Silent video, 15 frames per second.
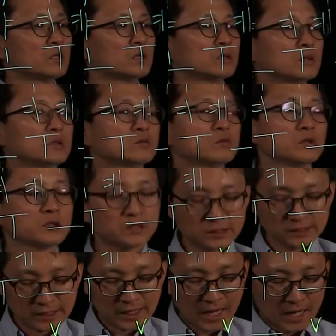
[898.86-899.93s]
This was
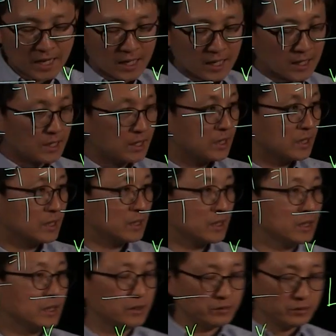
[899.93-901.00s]
sa,
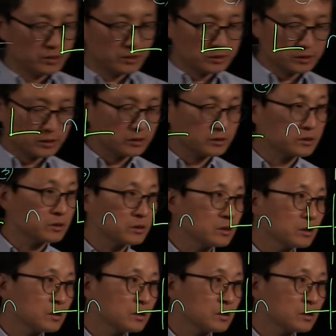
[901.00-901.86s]
and this is